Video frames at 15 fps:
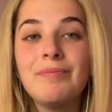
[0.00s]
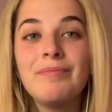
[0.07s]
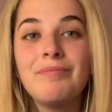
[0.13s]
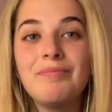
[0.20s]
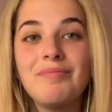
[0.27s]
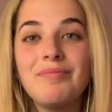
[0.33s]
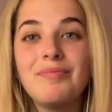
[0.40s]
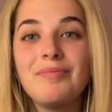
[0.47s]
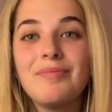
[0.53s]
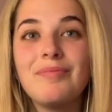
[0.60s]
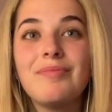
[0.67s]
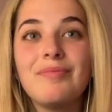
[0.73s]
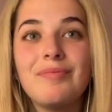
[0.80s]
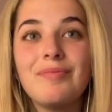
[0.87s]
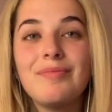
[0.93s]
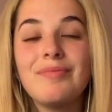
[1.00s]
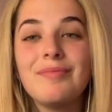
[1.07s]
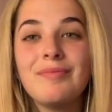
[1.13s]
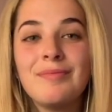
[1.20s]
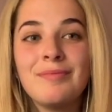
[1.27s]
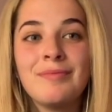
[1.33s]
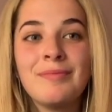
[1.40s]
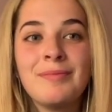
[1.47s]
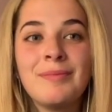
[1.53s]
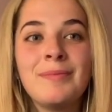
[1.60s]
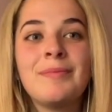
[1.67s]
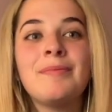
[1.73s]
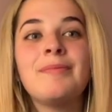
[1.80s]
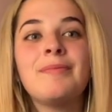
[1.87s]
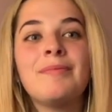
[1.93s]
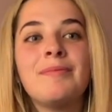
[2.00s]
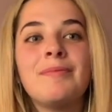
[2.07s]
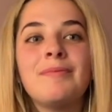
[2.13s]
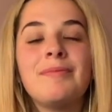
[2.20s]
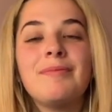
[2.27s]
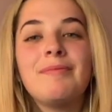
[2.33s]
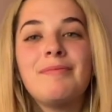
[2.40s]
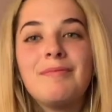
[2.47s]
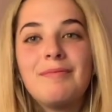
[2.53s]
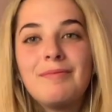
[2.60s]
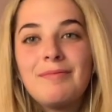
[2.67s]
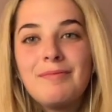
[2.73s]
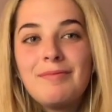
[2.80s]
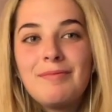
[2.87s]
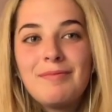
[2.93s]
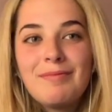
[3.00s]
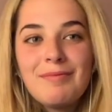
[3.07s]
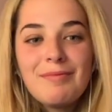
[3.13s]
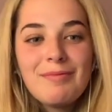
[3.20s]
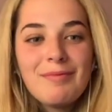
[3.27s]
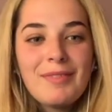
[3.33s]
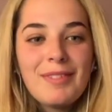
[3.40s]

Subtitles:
This person isn't speaking.